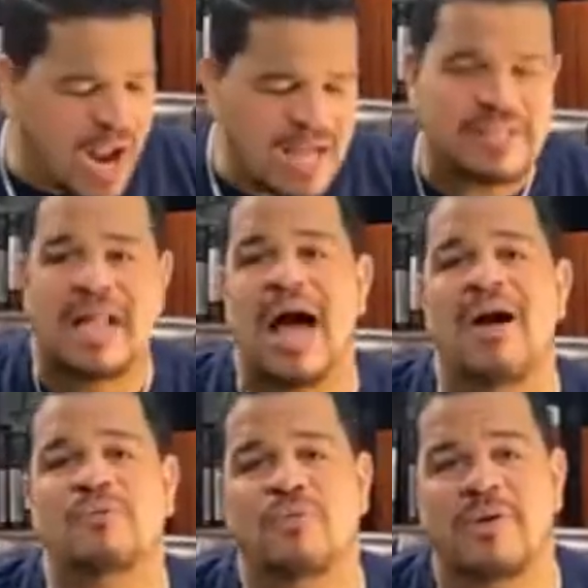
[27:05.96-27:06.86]
it. Praise
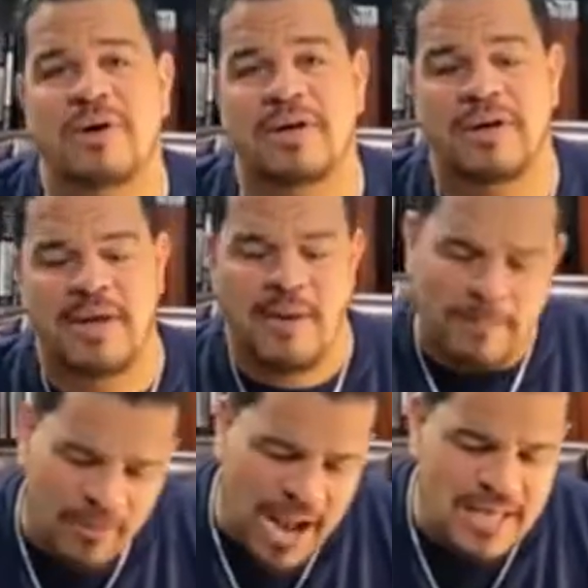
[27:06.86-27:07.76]
God for it.
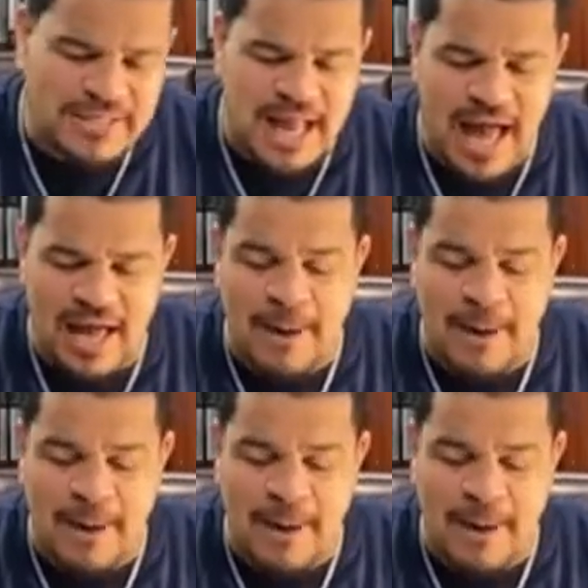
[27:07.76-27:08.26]
Praise